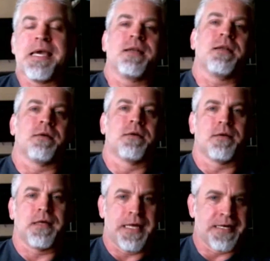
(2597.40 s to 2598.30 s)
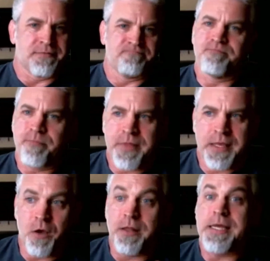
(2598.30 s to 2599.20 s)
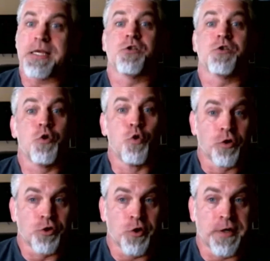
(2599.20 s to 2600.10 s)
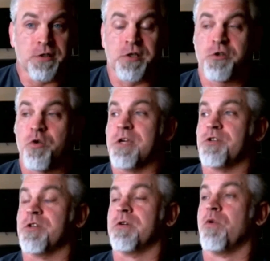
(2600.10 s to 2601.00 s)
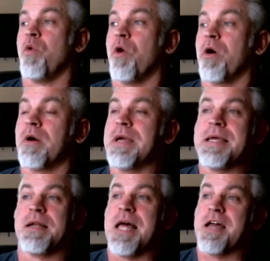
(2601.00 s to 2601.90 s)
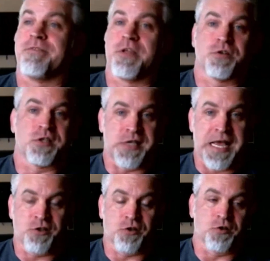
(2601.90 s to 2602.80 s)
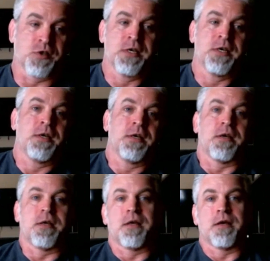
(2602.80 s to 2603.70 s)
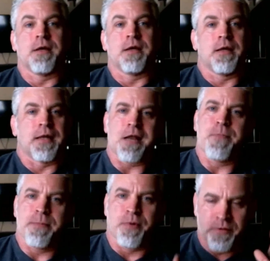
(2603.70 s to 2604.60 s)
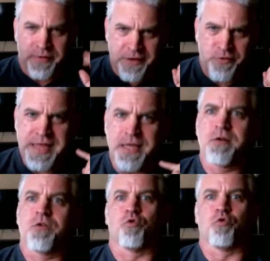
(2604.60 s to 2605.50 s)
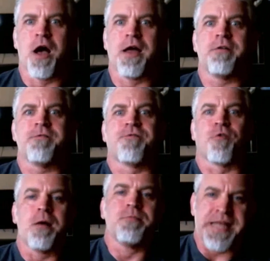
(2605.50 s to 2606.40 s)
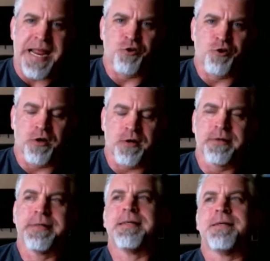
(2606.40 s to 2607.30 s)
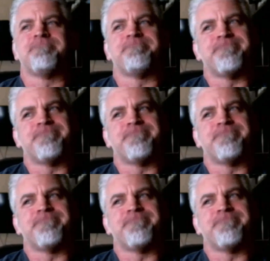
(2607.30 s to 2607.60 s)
In a, you know, like a school shooting situation or in a lot of other disasters, a lot of people, they think run from danger,